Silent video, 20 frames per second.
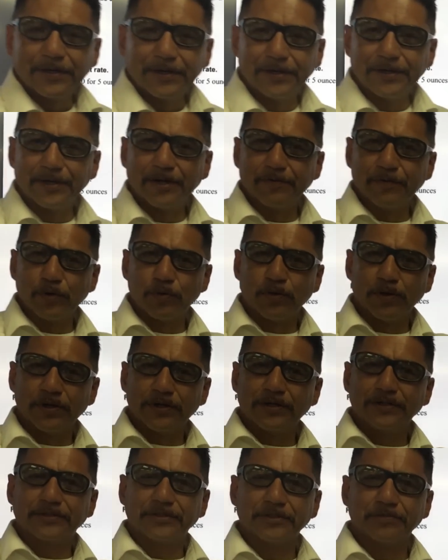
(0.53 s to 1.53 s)
Hey
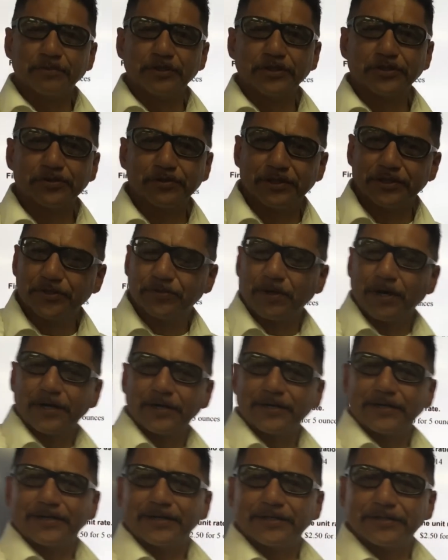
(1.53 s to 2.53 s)
everyone, this is Mr.
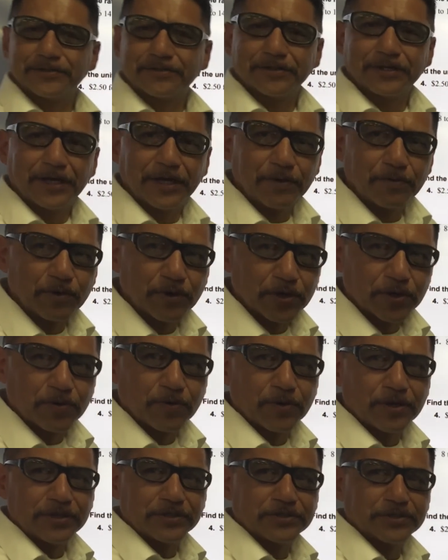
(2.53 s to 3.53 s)
Estrada, and today we're
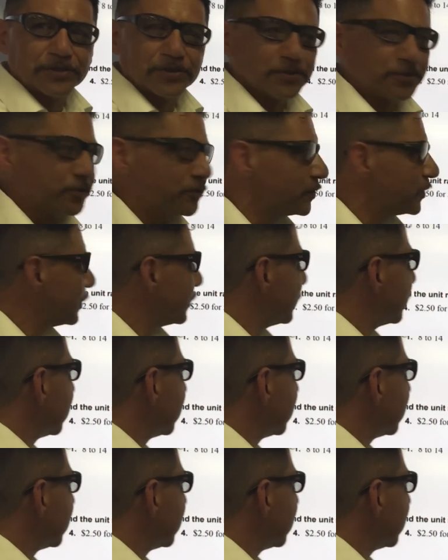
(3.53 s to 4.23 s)
going to